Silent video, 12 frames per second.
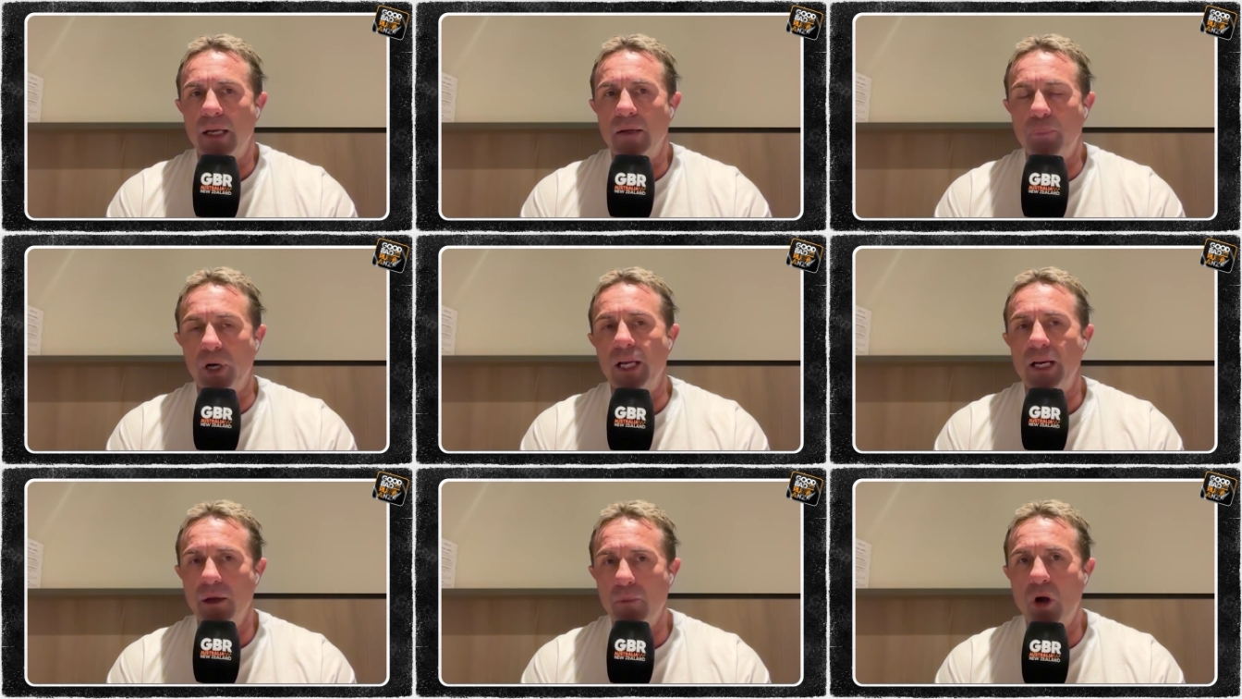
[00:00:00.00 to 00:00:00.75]
bringing
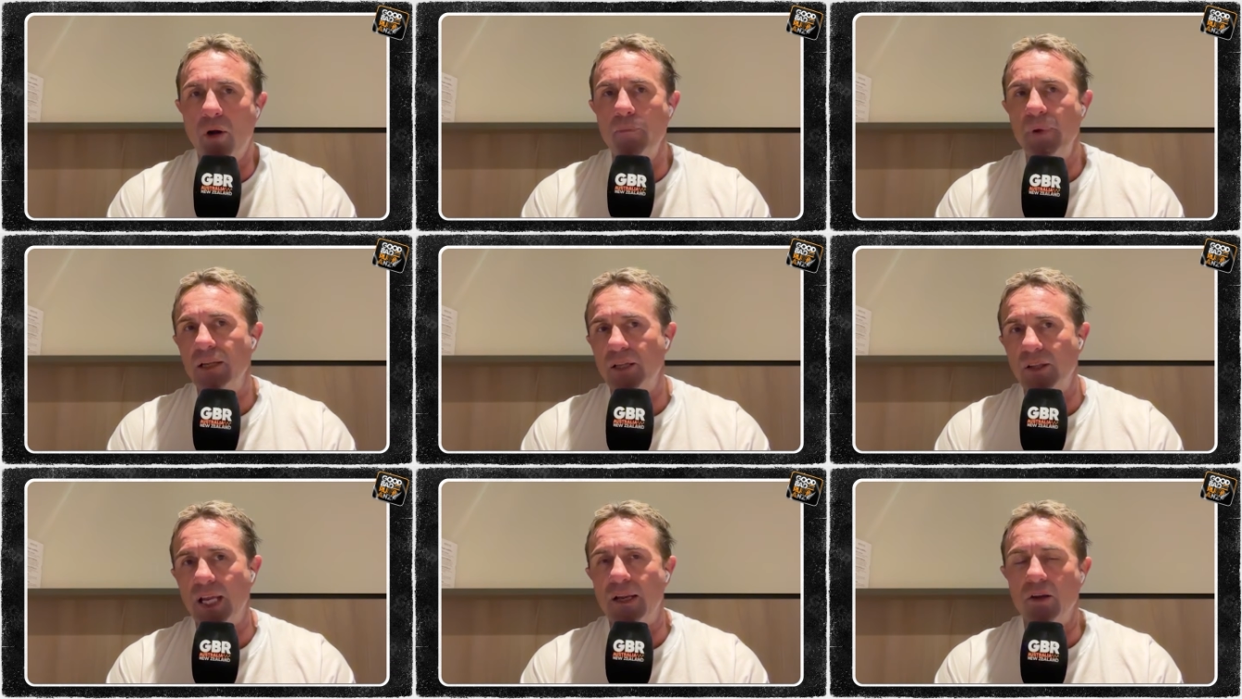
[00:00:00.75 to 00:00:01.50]
him on meant that
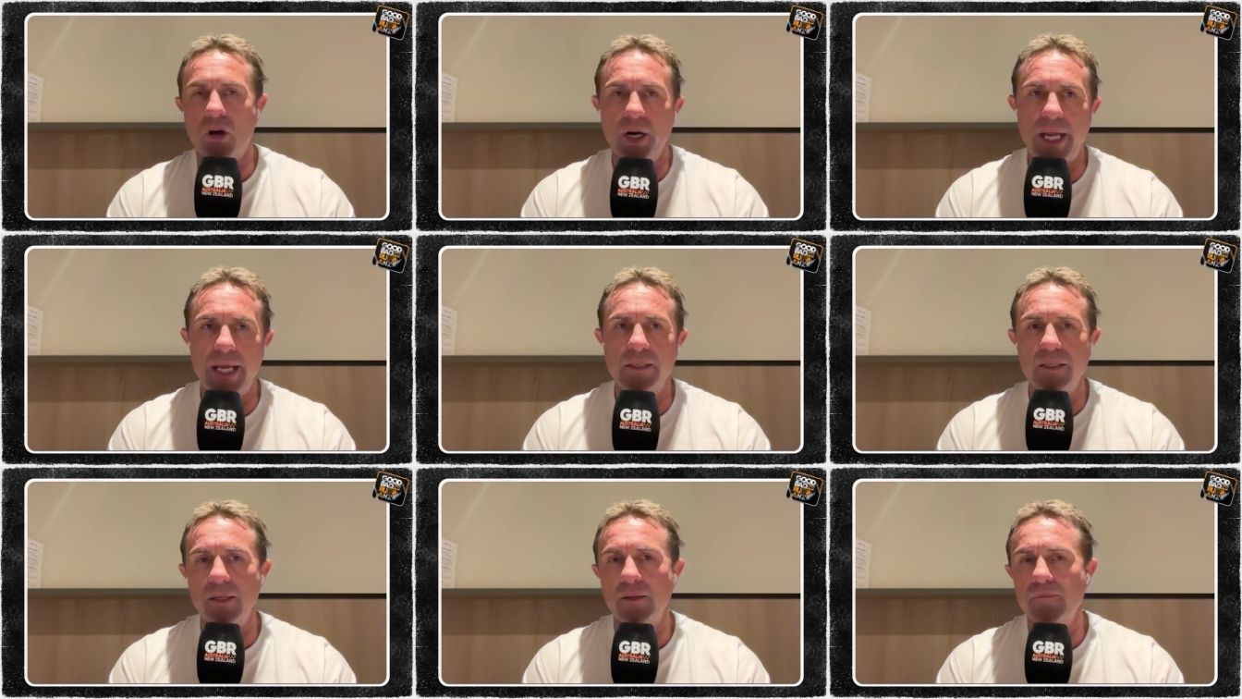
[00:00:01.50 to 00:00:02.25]
they kind of had
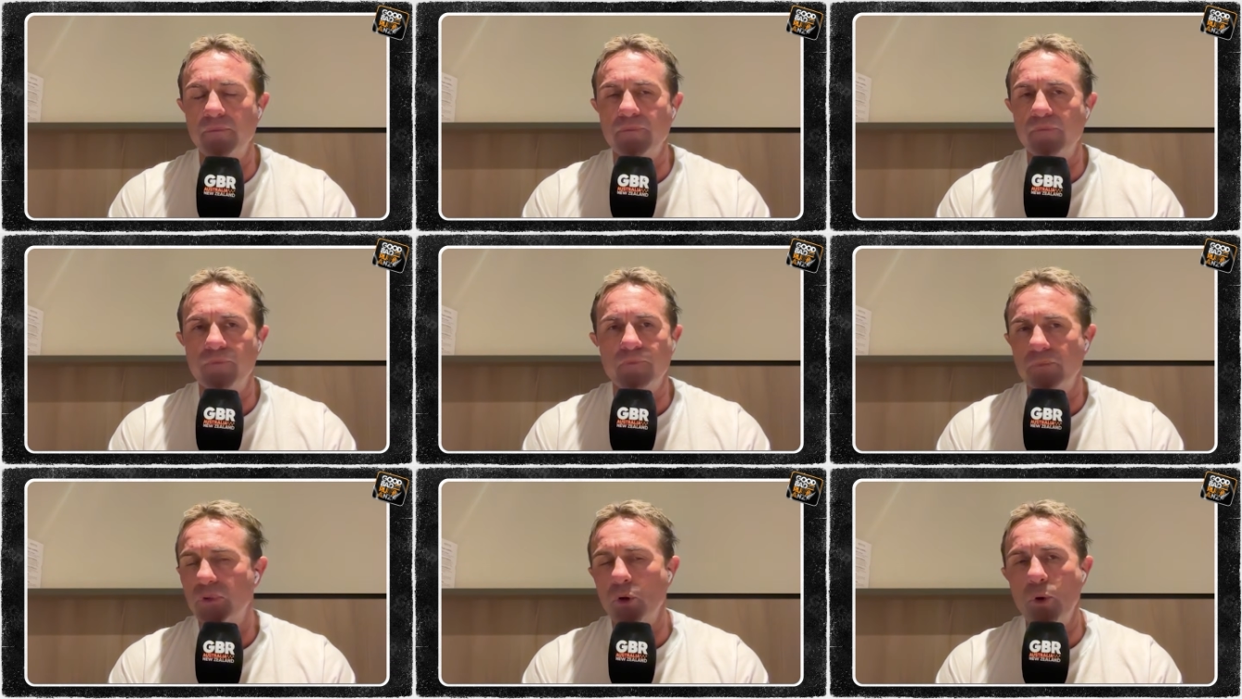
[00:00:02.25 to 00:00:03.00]
to
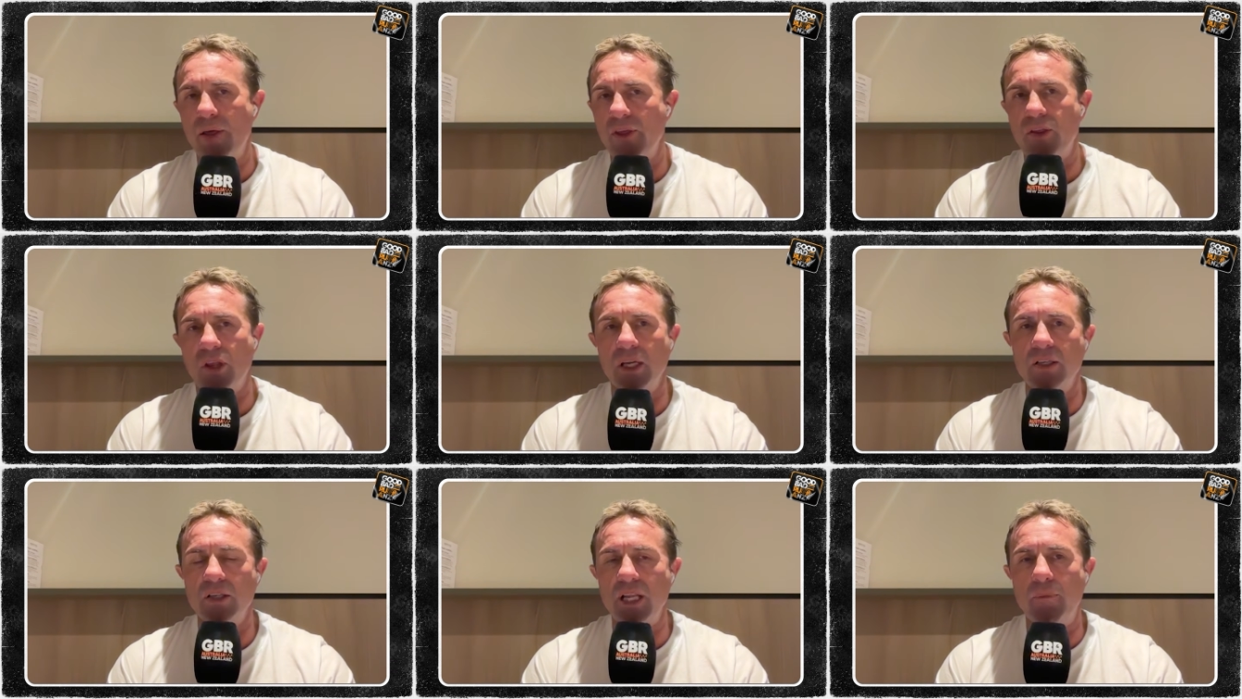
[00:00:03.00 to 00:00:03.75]
do other
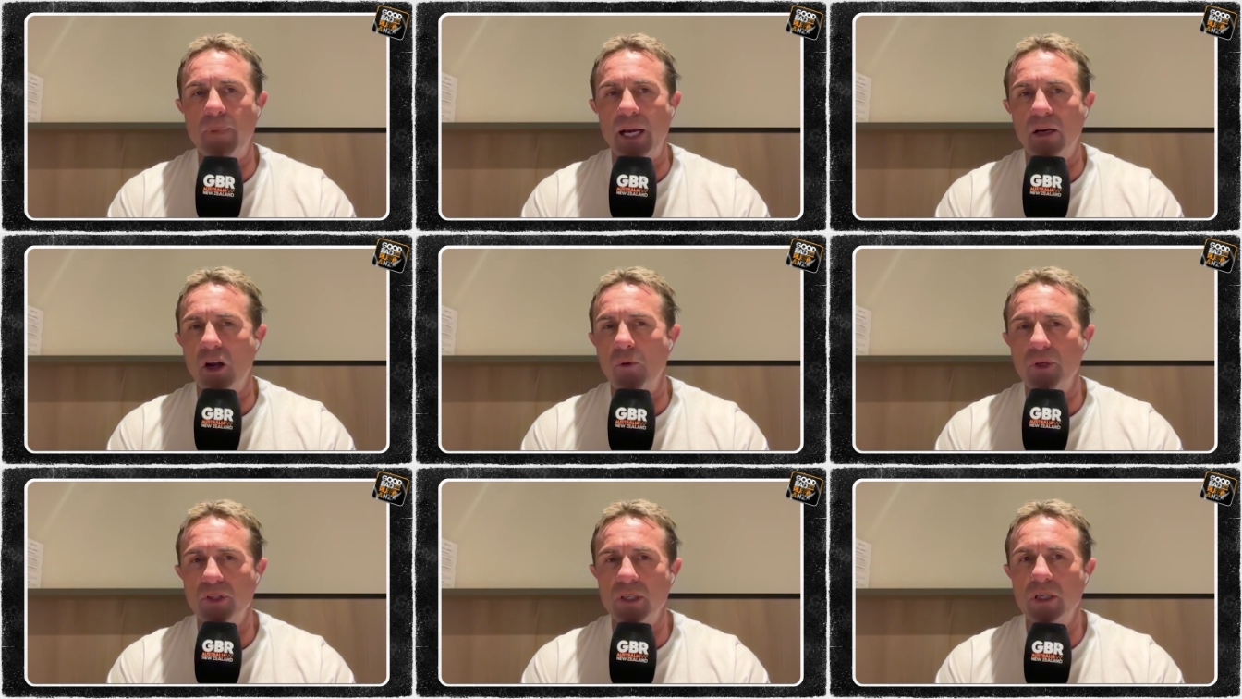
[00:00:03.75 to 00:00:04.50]
things in that back line,
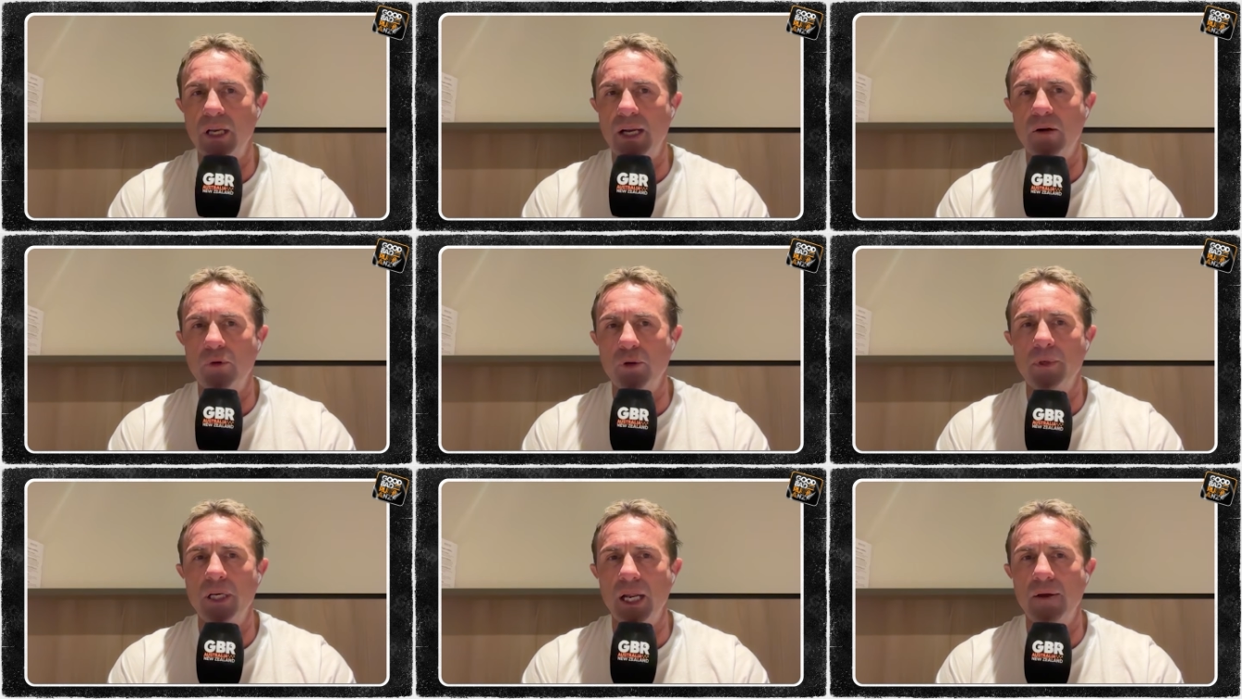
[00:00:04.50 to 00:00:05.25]
which didn't allow
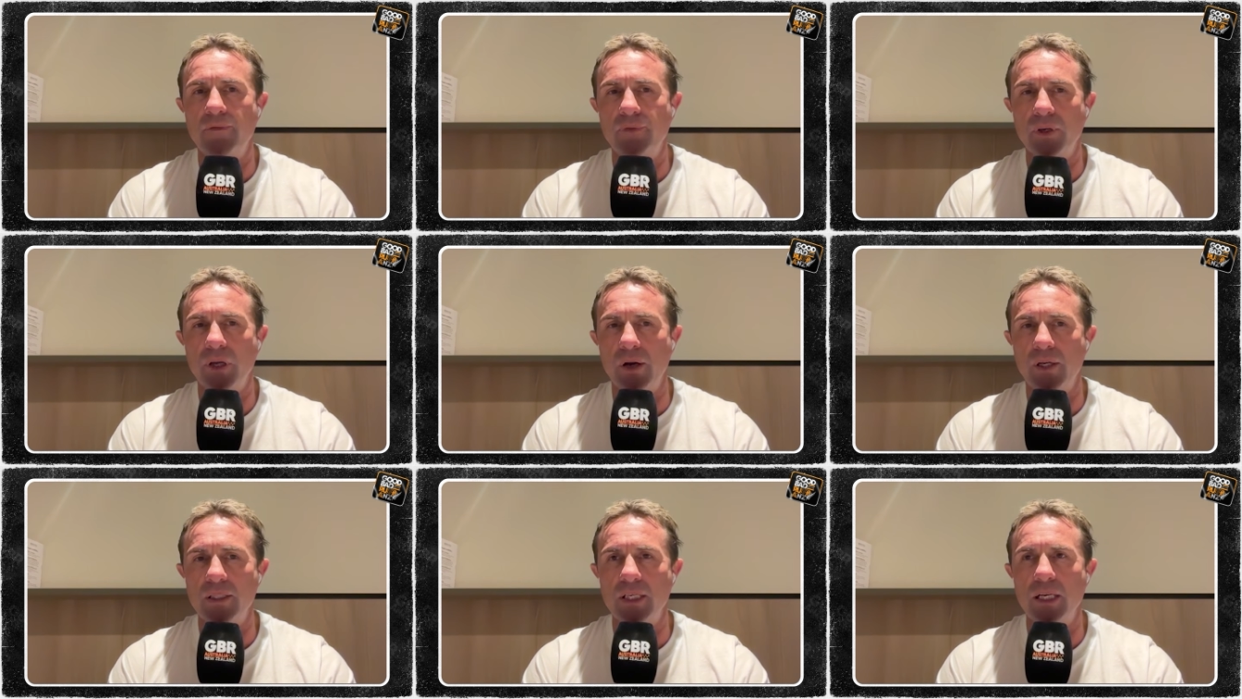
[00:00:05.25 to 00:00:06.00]
Ruben Love to go
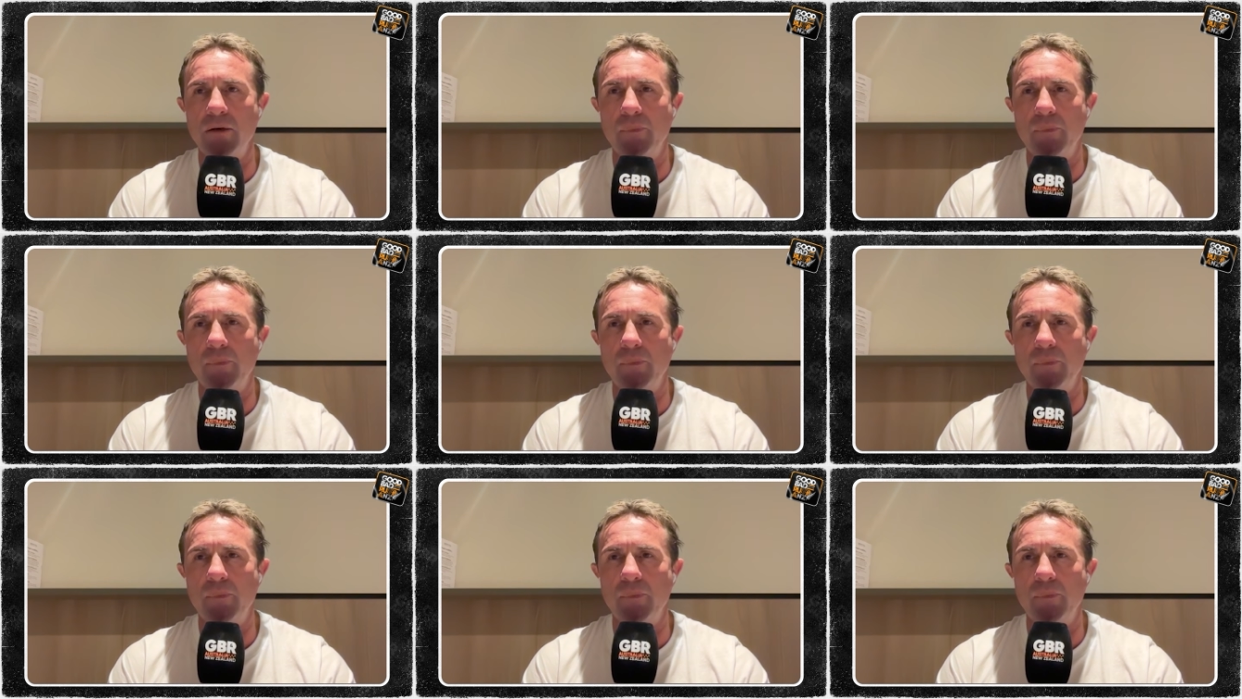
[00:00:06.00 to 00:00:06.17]
to 10.